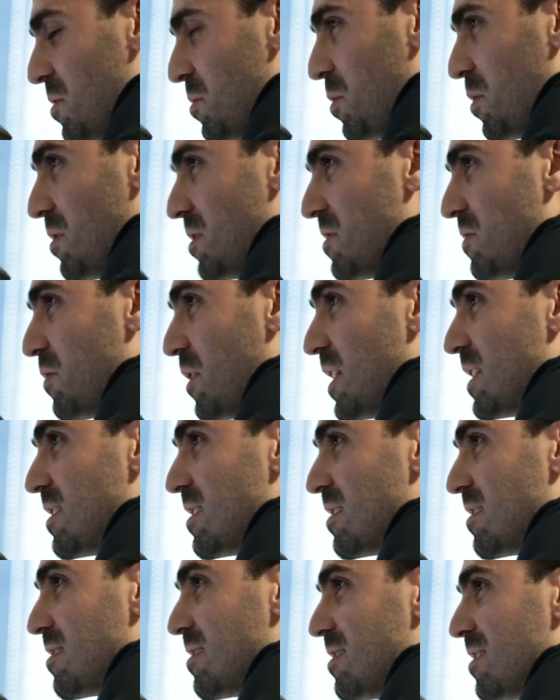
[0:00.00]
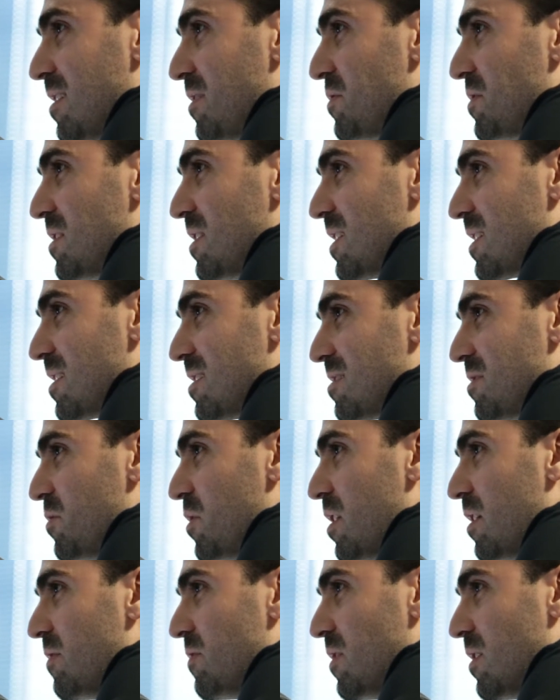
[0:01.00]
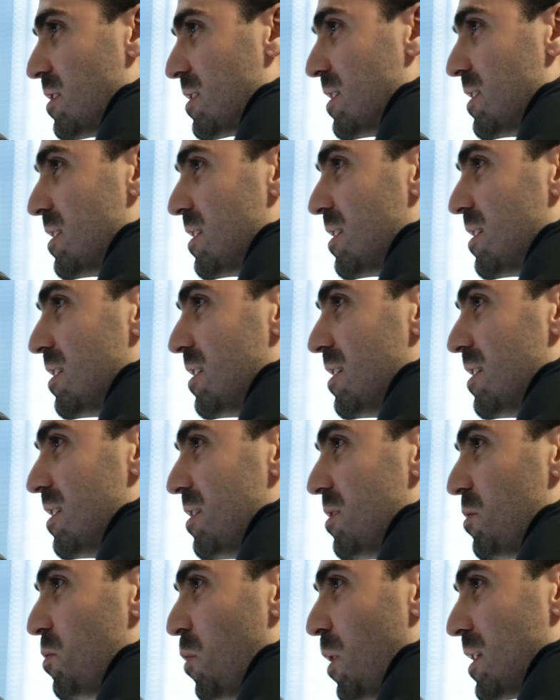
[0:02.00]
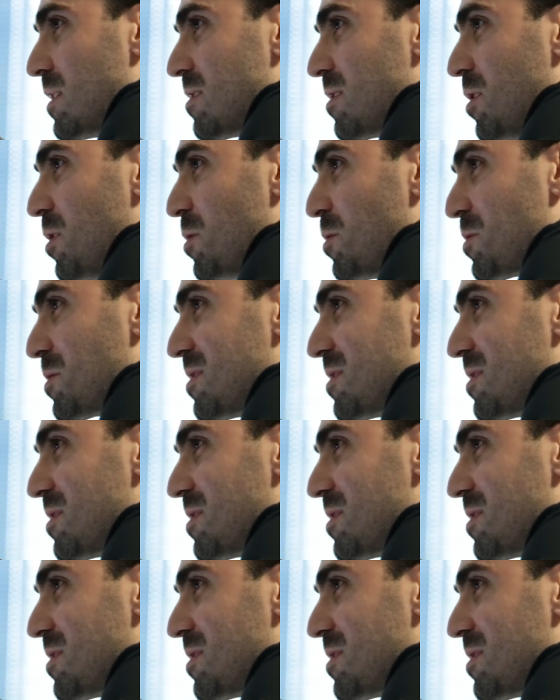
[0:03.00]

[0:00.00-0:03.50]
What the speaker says: The World's Freshest. I feel like that's a very funky West Coast.